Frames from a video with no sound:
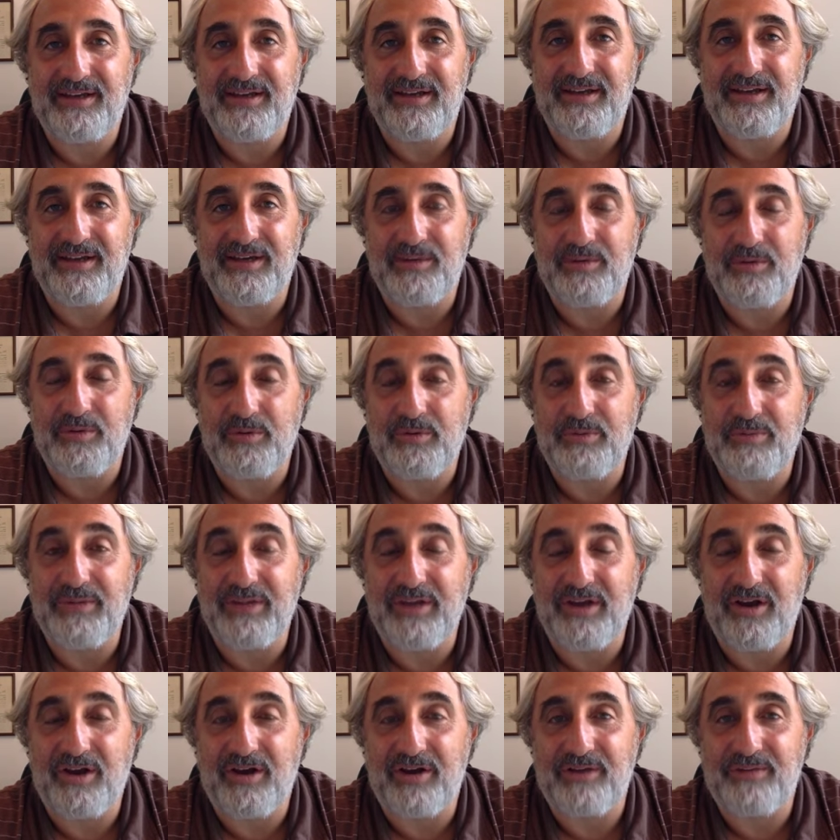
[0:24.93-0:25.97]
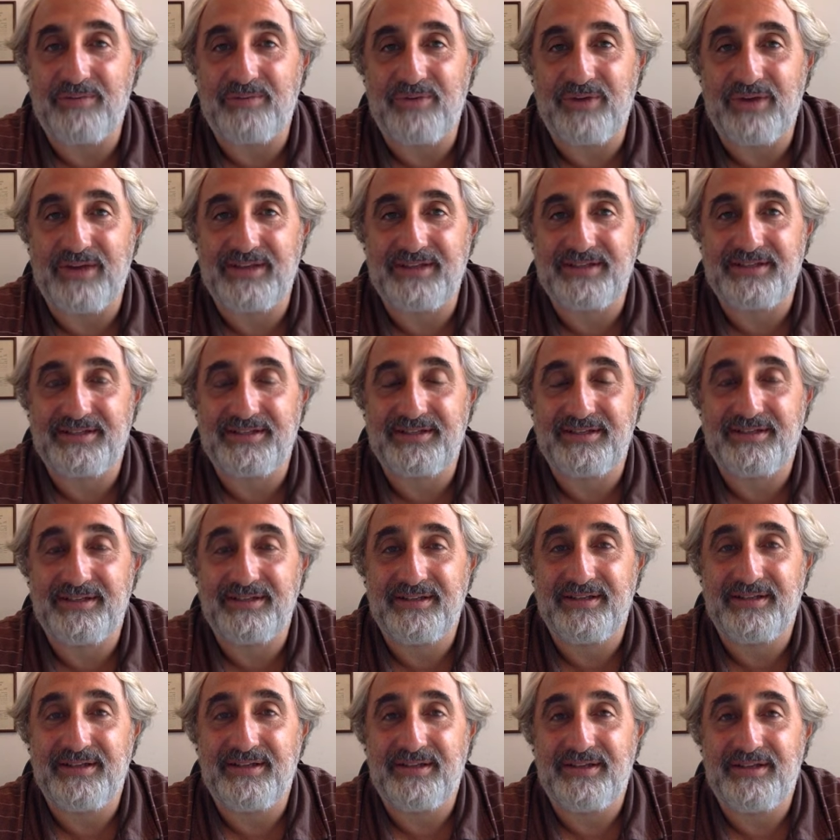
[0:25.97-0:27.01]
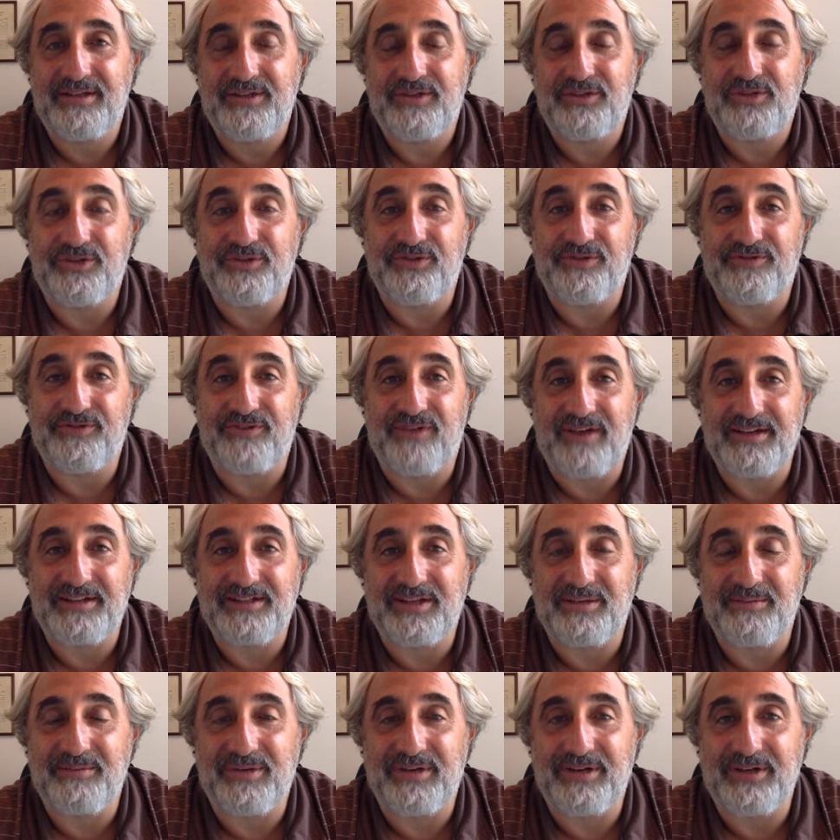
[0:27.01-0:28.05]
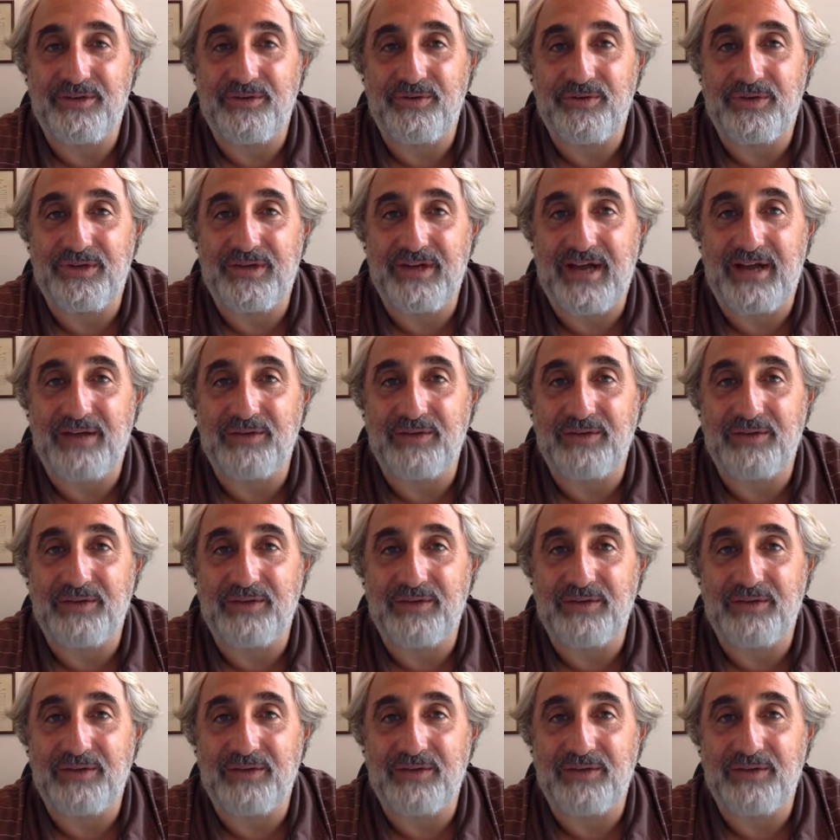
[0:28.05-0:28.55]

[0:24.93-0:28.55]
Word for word: we would be hard-pressed to find somebody who could